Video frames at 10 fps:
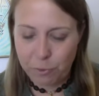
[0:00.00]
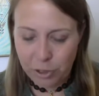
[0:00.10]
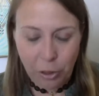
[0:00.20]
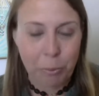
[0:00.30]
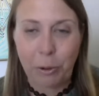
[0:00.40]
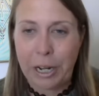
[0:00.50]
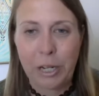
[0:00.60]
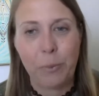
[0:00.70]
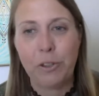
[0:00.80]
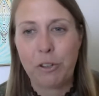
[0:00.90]

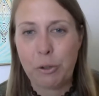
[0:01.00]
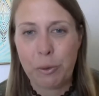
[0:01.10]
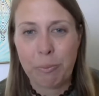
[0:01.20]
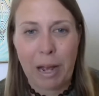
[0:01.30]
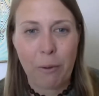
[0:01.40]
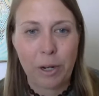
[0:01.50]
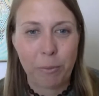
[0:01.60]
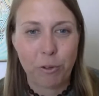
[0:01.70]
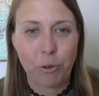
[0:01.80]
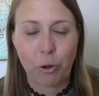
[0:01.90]
celebrating with you and
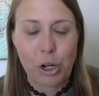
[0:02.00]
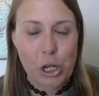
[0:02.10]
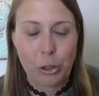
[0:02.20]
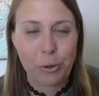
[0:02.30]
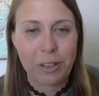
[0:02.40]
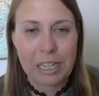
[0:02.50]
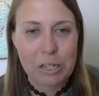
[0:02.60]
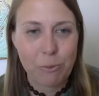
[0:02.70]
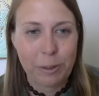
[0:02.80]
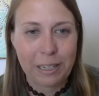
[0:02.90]
bowing before you.
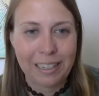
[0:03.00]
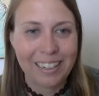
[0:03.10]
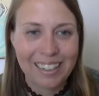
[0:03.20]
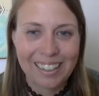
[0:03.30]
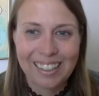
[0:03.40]
Thank you, B.